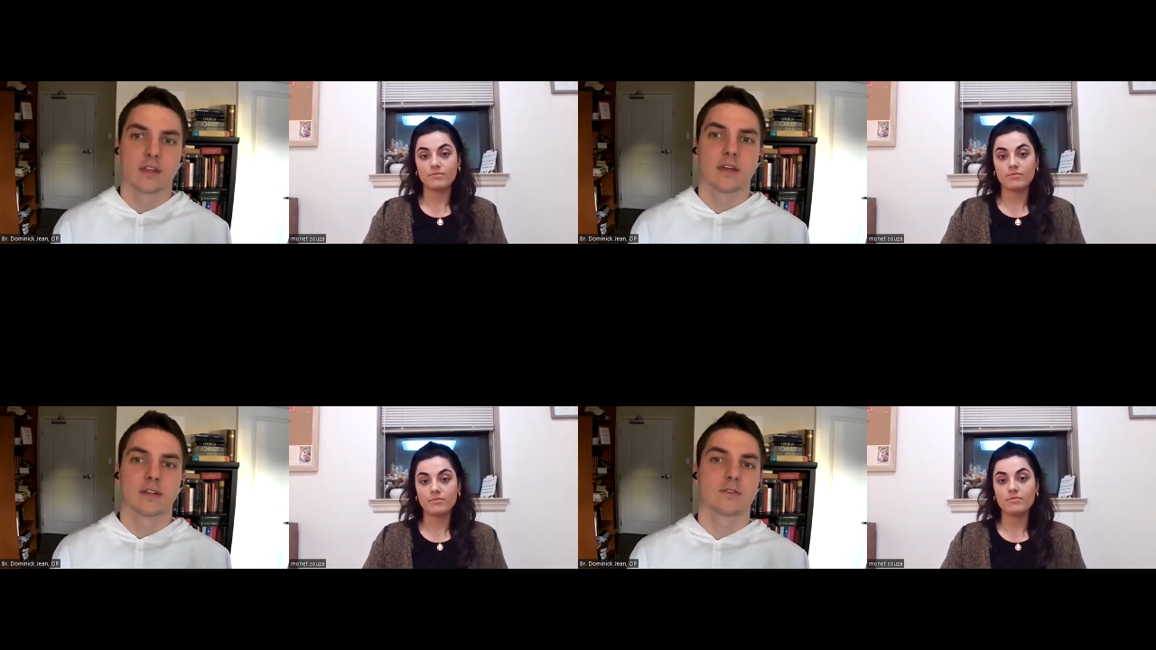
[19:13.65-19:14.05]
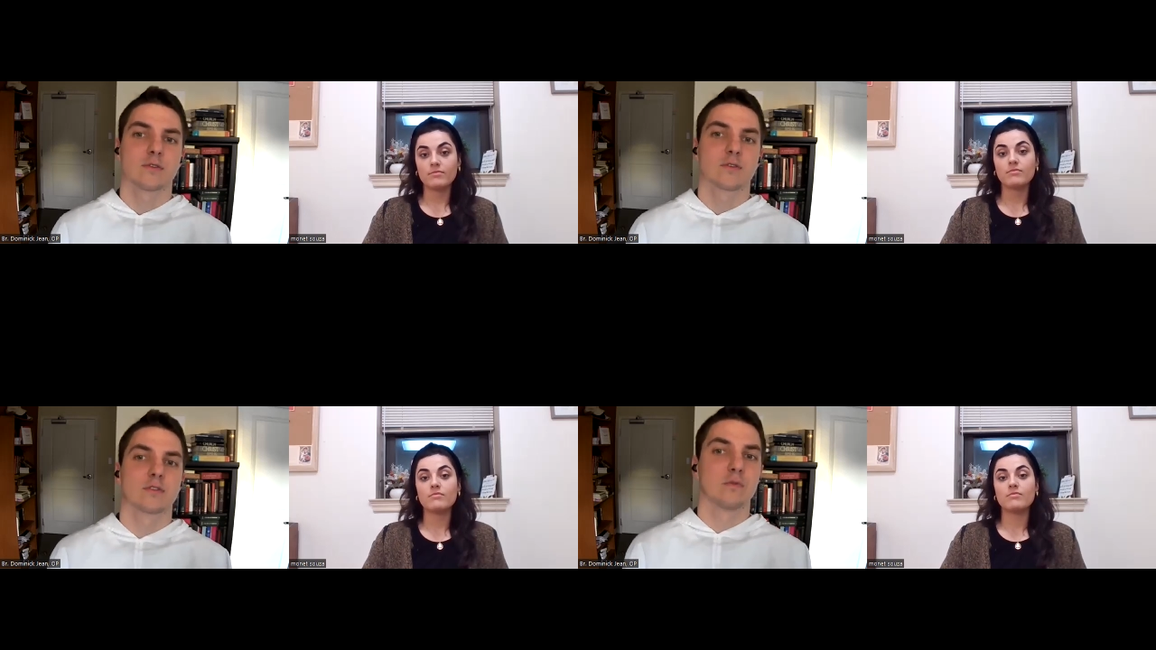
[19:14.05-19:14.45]
Speaker 1: the
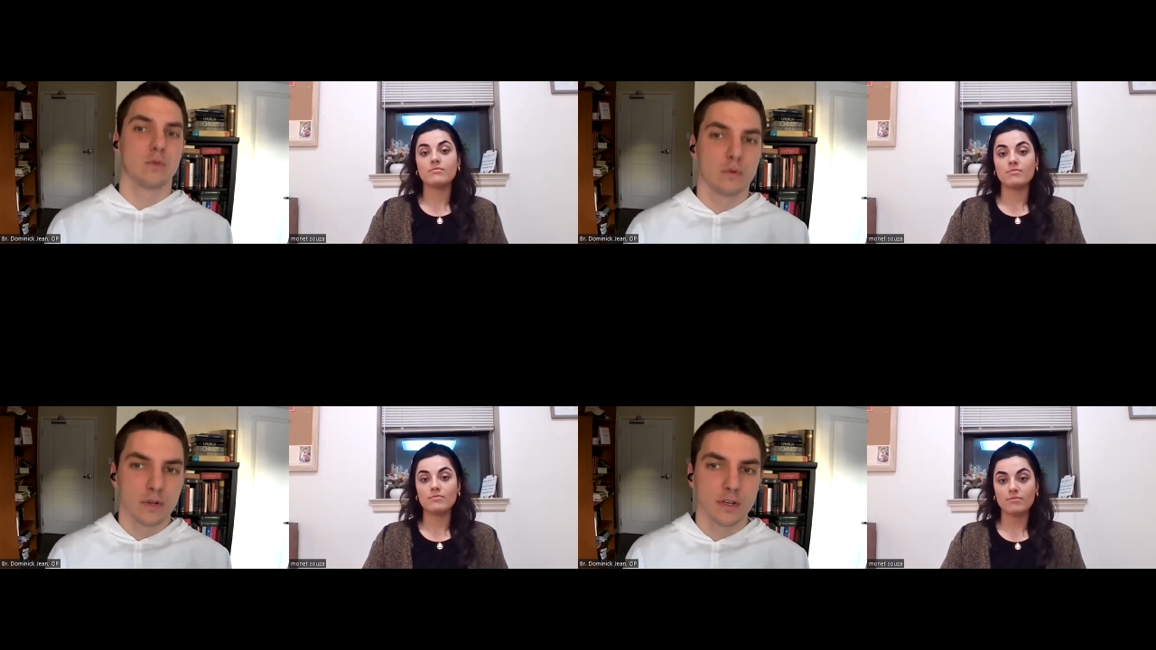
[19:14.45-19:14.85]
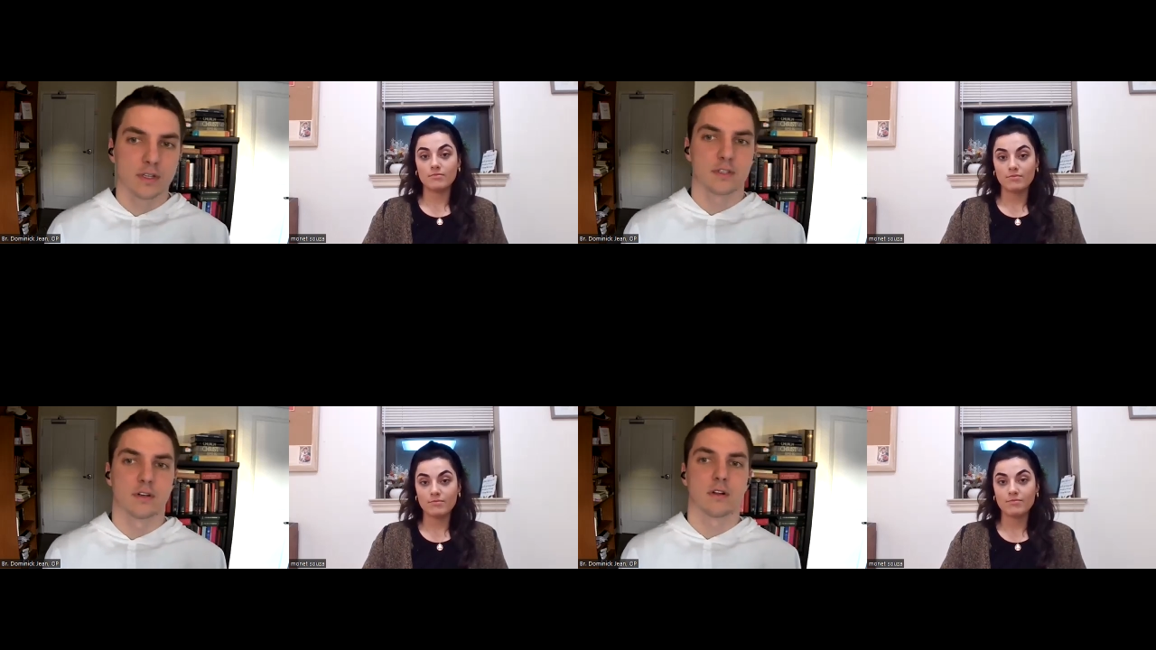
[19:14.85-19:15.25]
cancers of
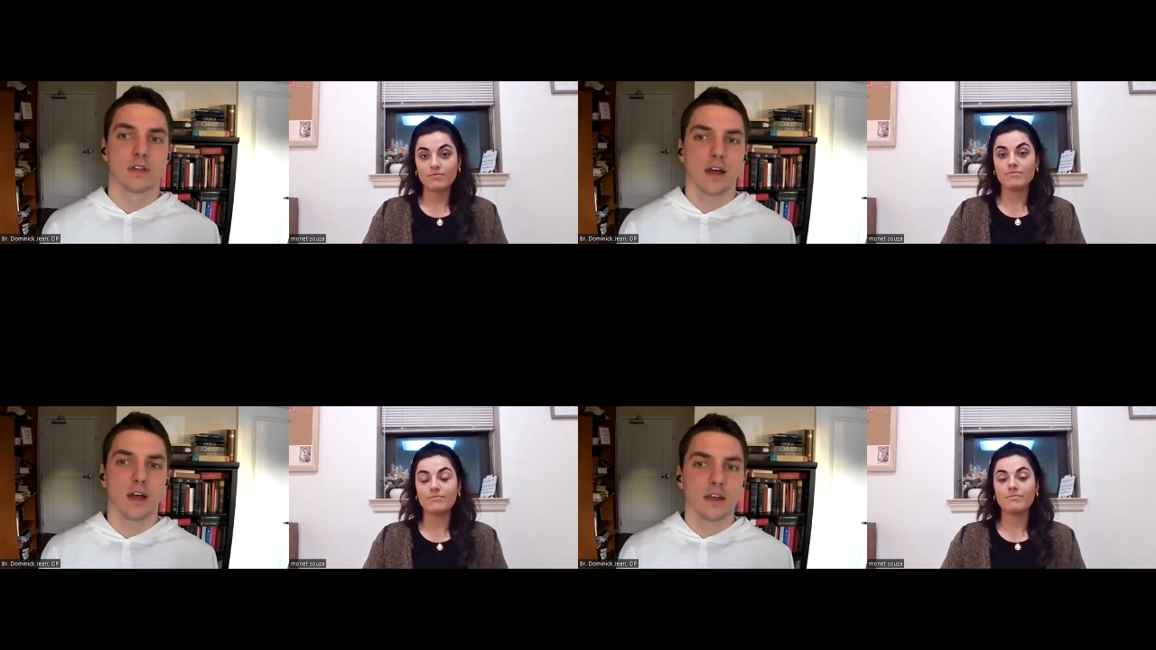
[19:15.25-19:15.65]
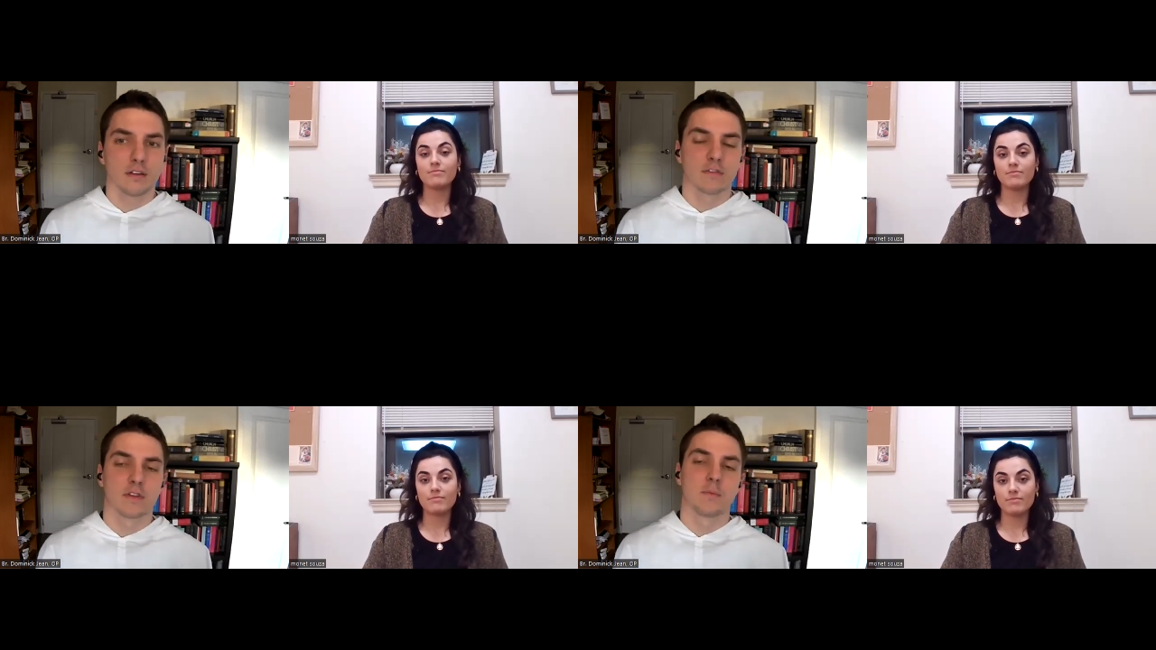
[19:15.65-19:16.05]
woundedness in our
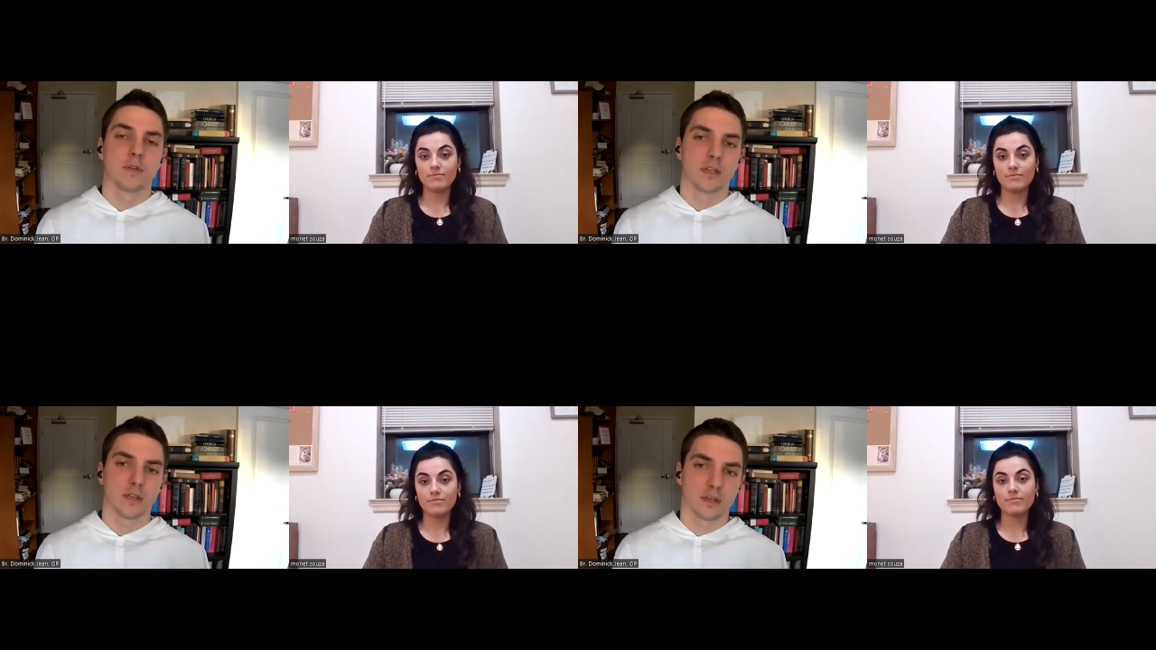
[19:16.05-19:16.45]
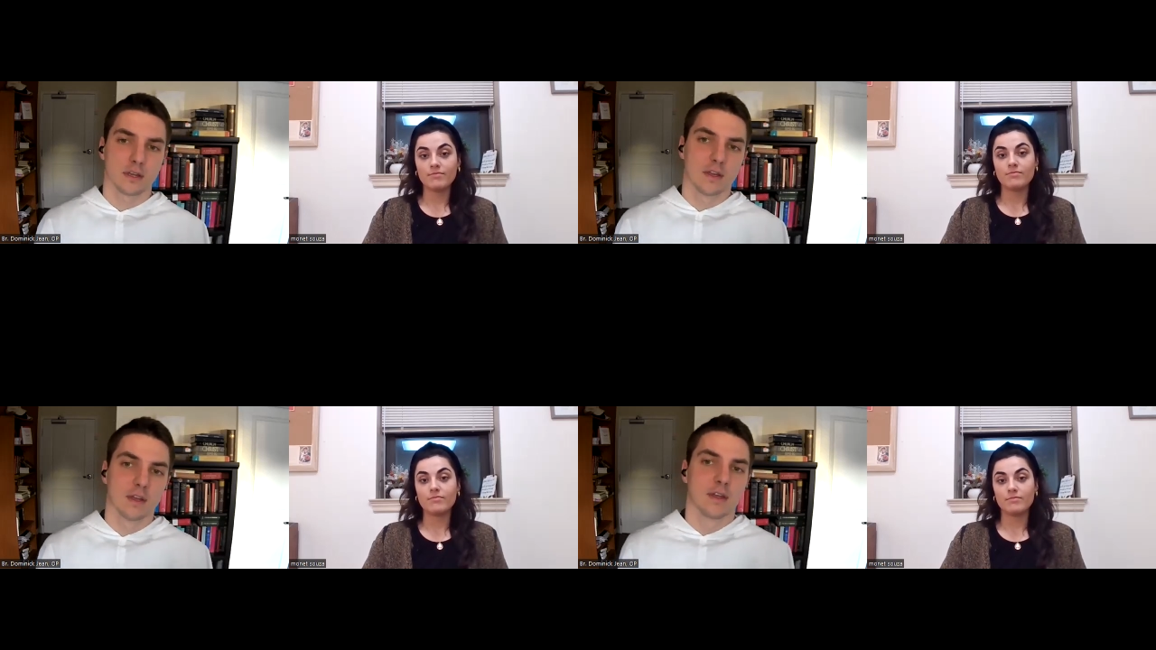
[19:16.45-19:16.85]
life can be
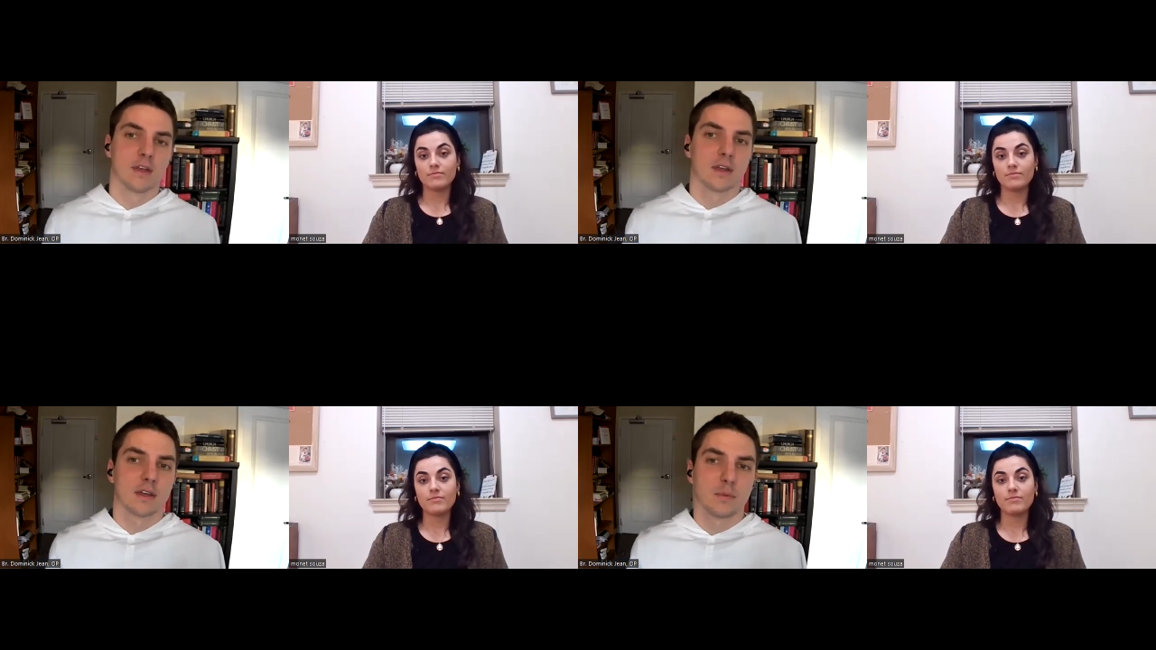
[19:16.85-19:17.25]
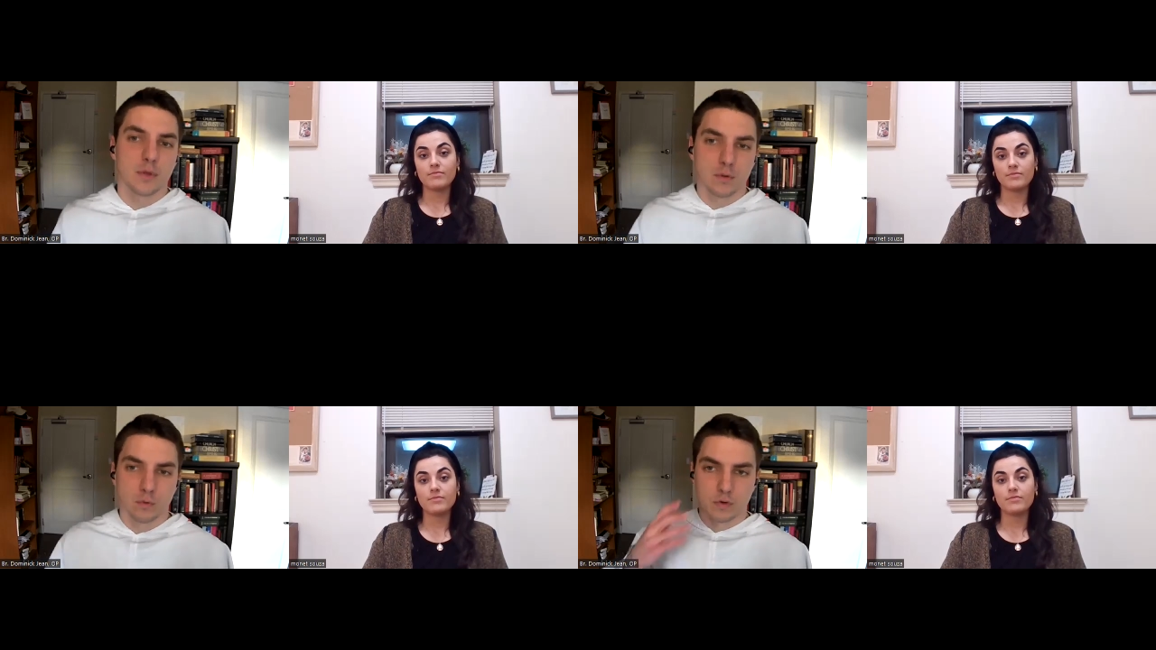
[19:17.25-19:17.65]

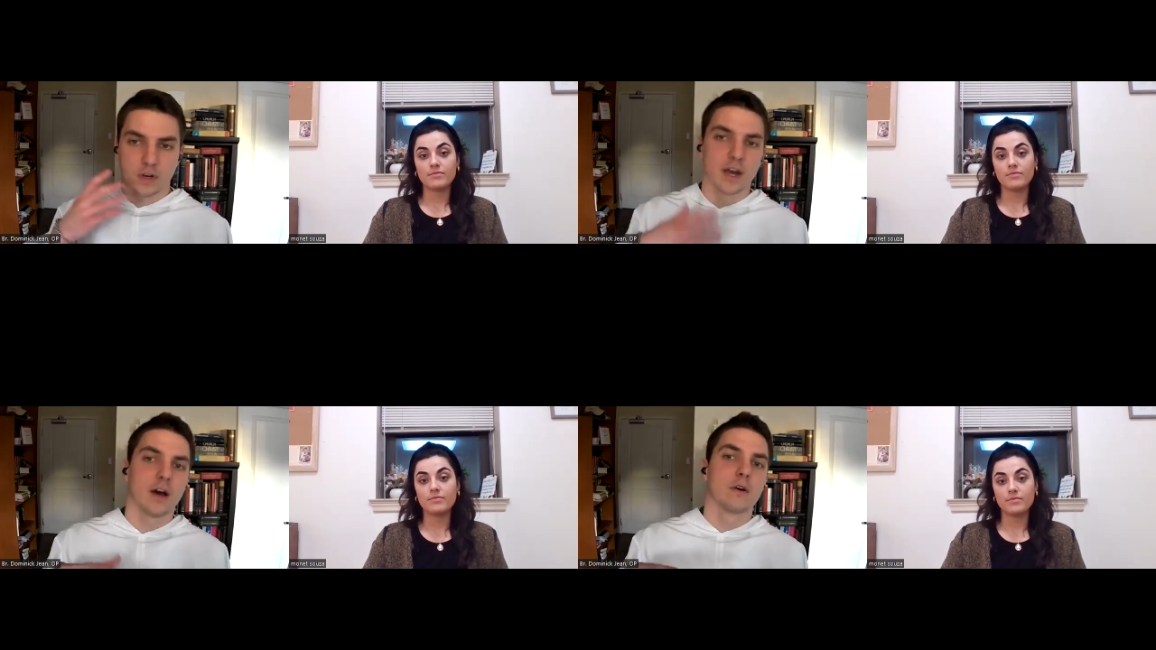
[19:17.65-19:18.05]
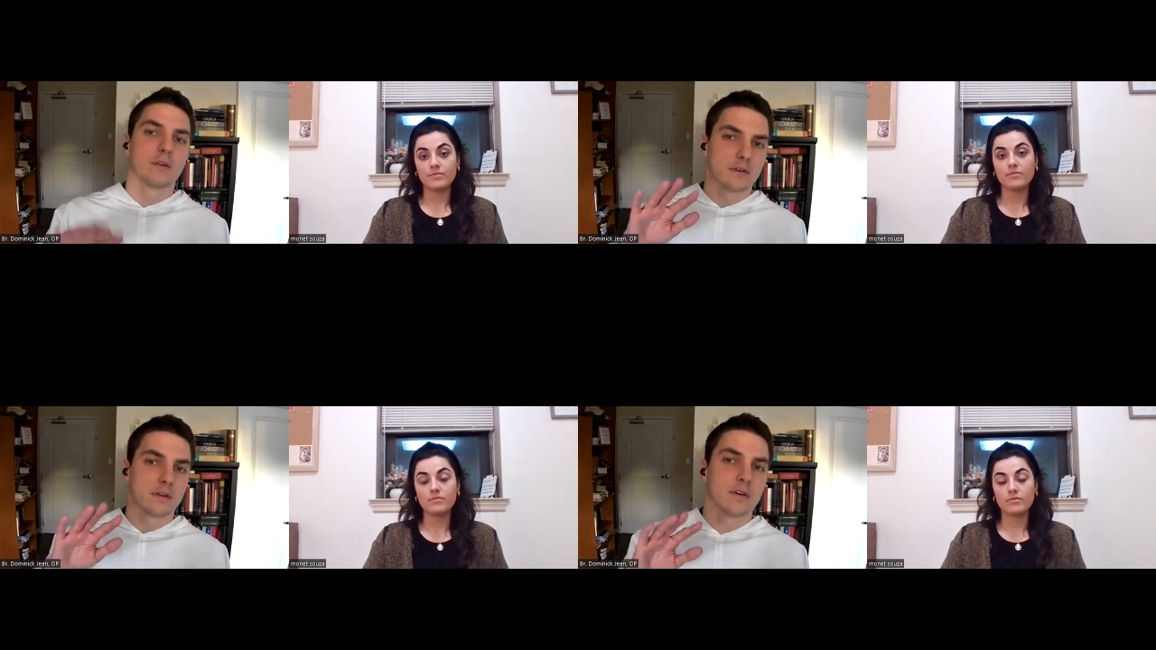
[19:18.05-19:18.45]
can be rooted
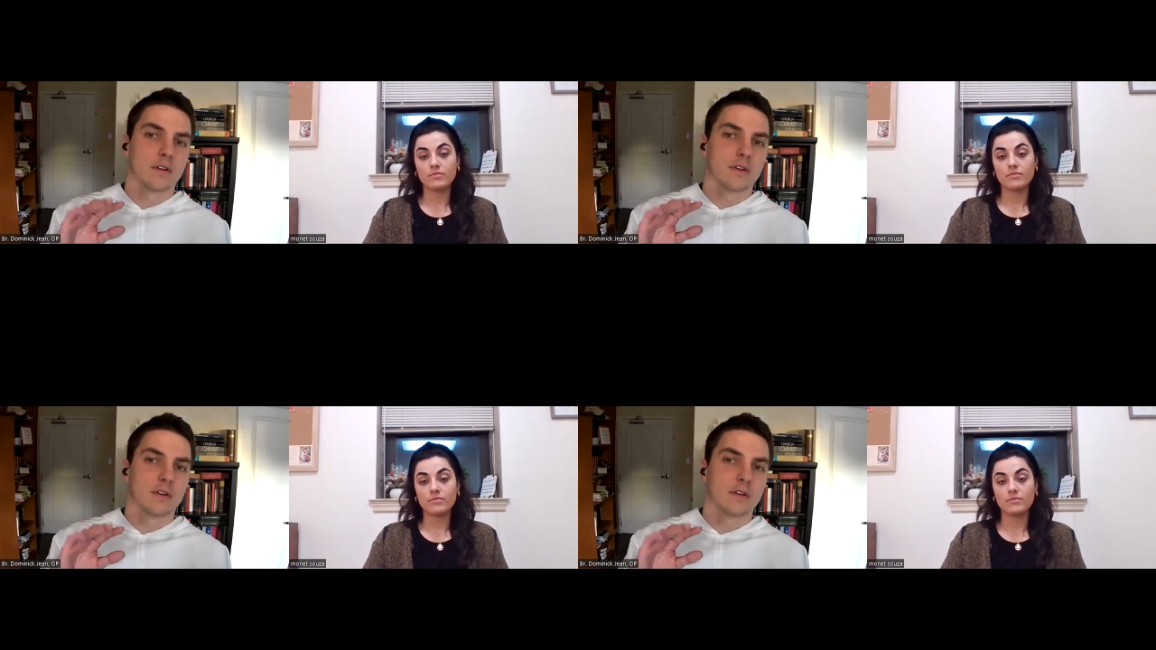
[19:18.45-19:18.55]
out,